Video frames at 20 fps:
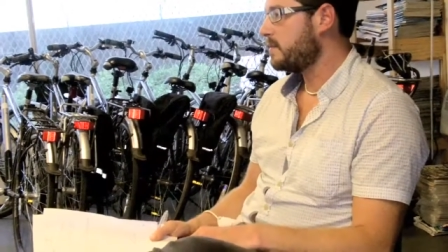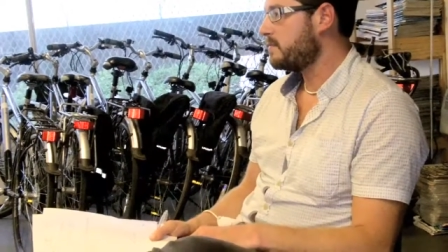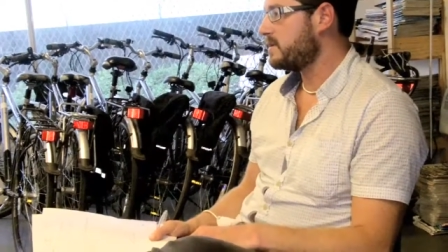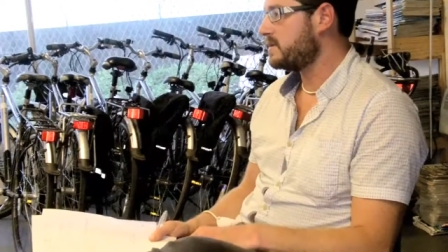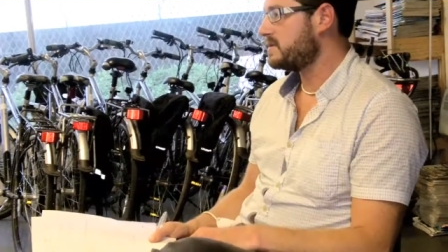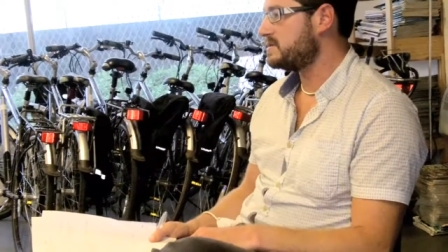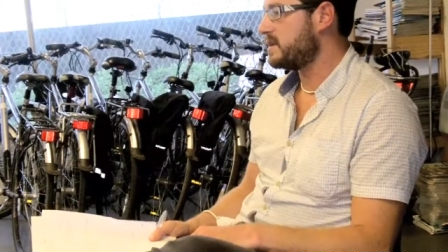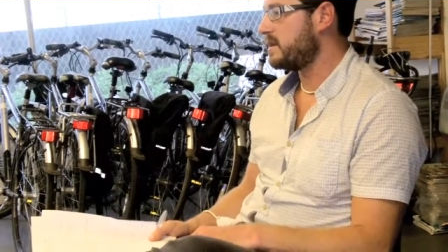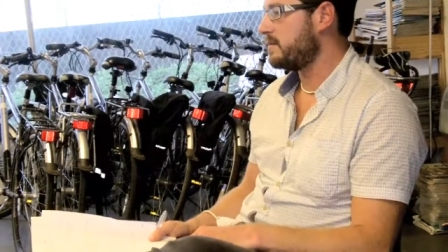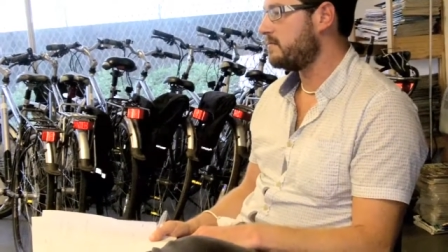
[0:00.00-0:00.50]

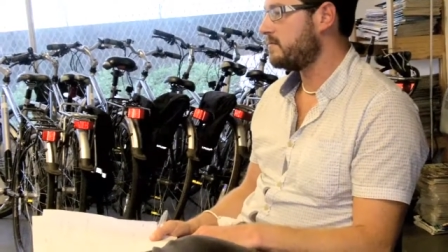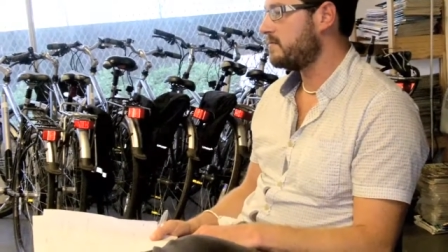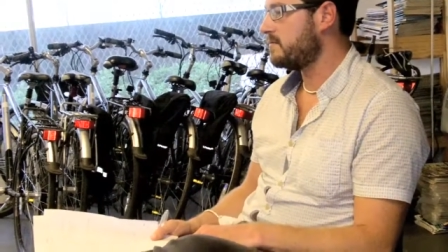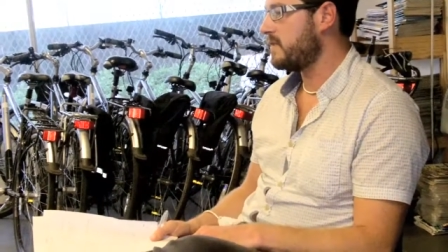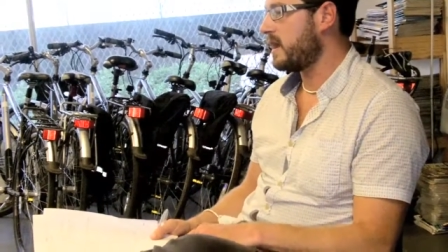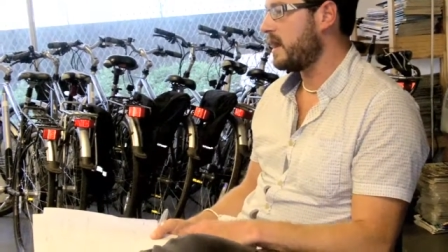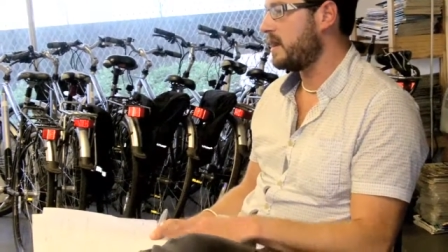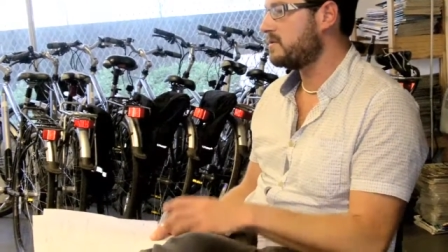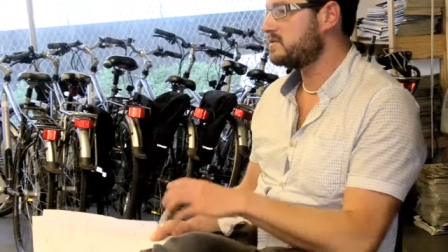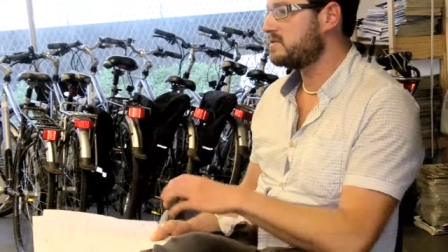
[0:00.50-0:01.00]
But
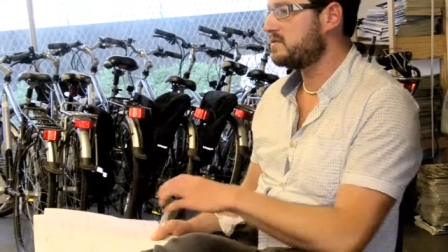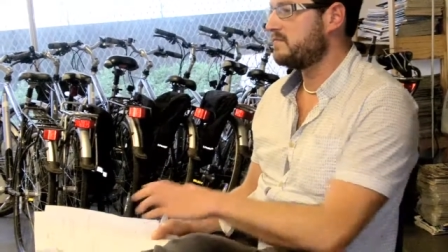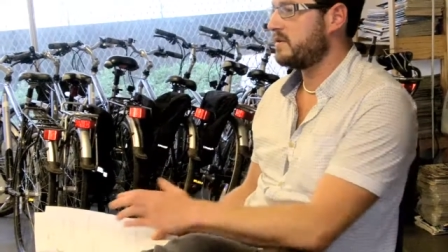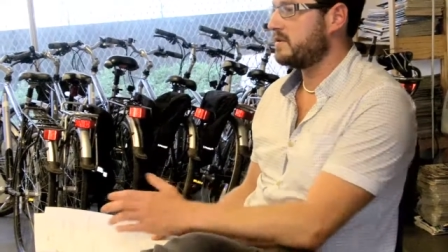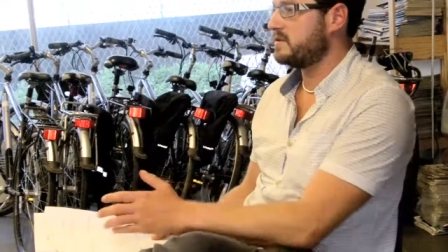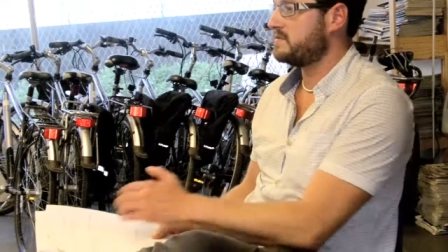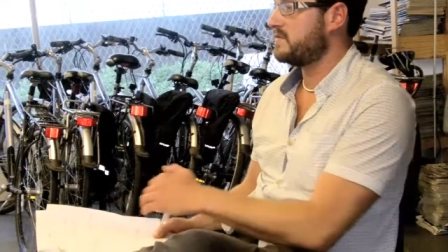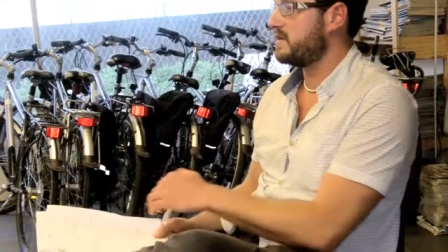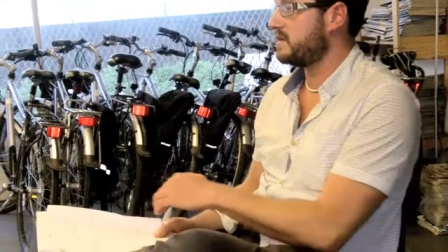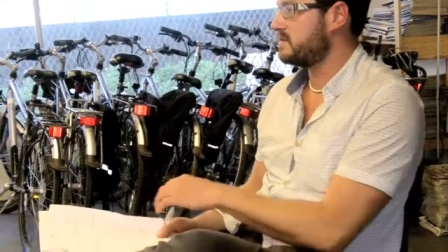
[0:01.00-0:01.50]
out of
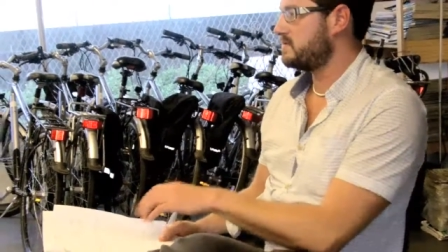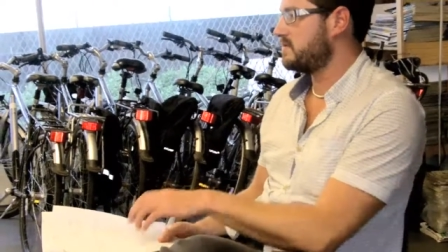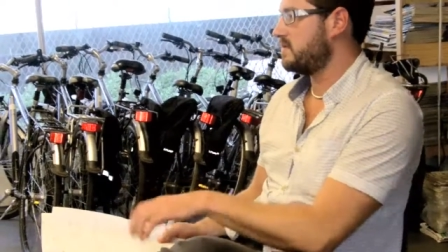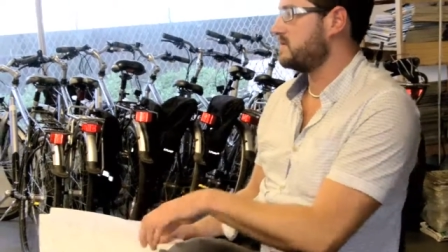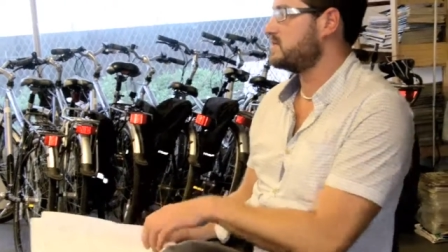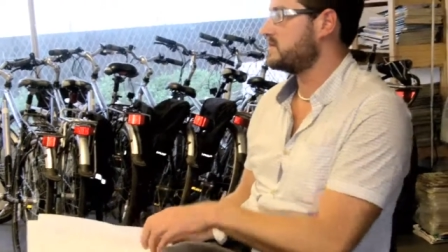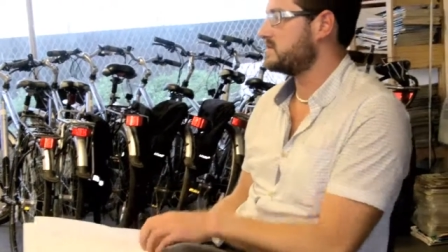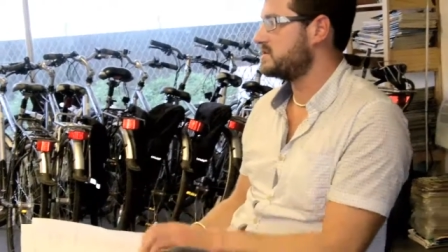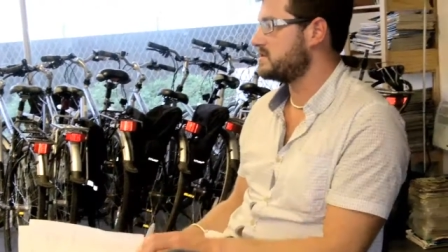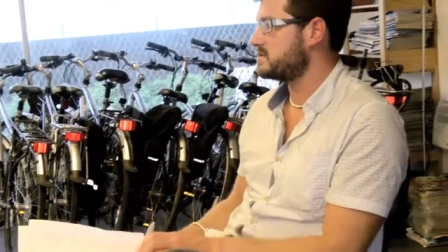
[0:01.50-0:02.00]
those things that
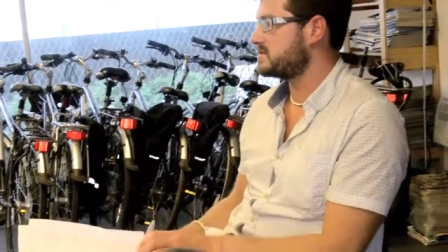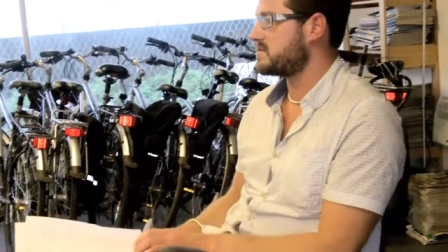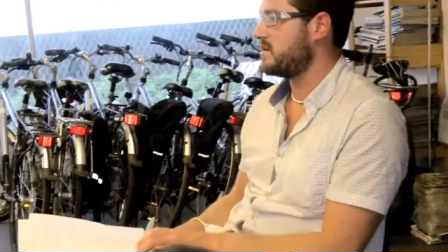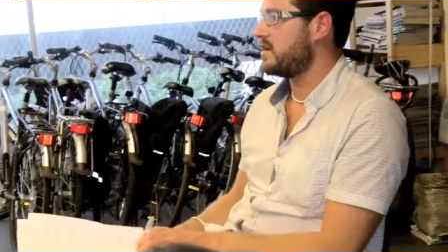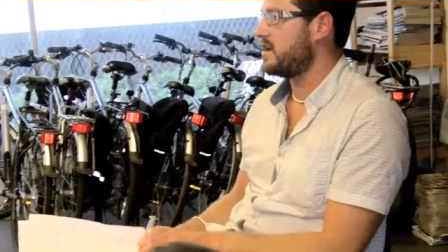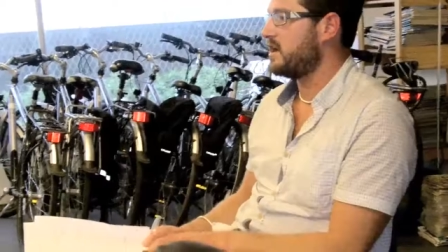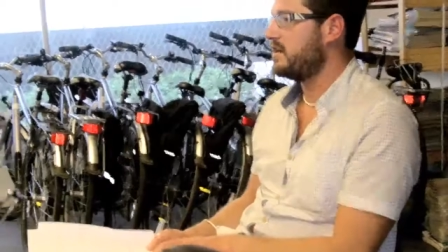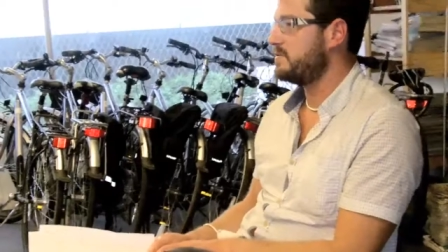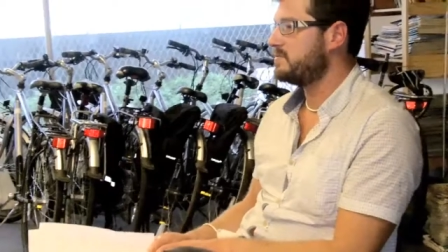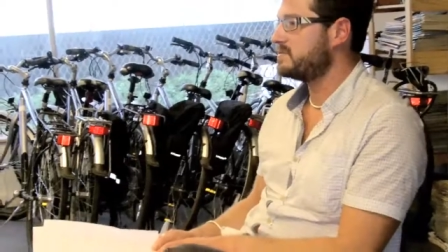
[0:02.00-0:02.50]
I just
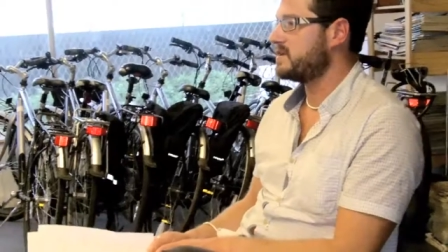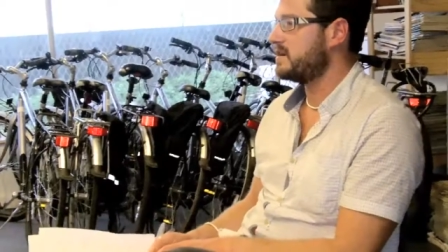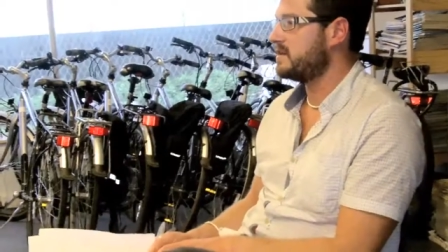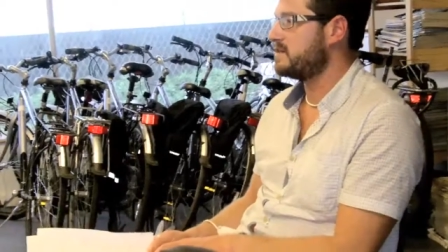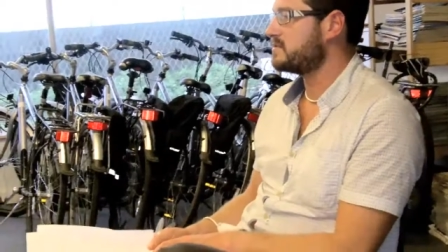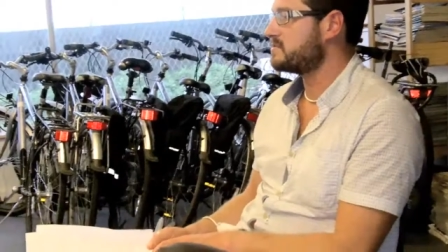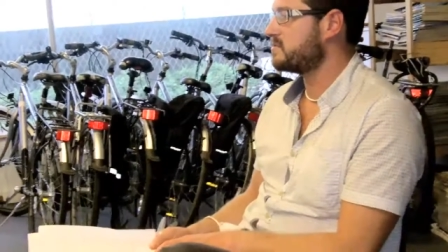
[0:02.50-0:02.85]
described, I